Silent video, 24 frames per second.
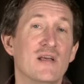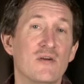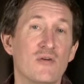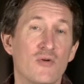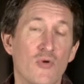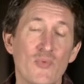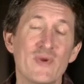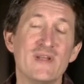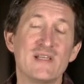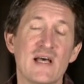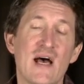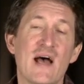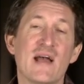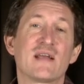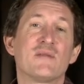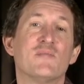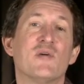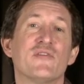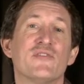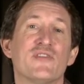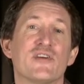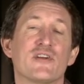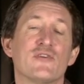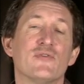when we talk
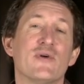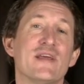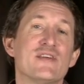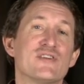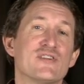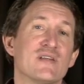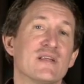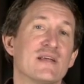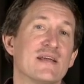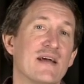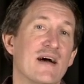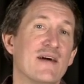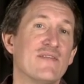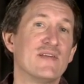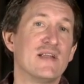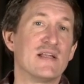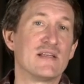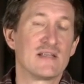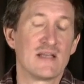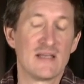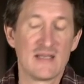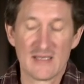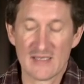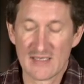about the creation
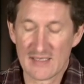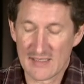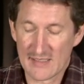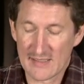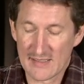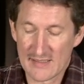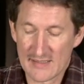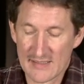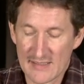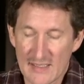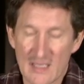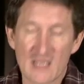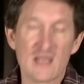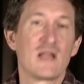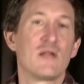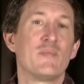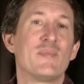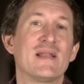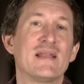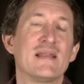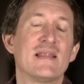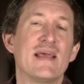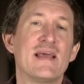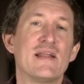covenant a little
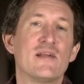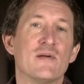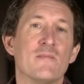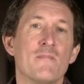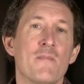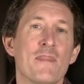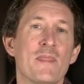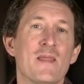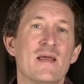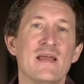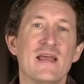bit later.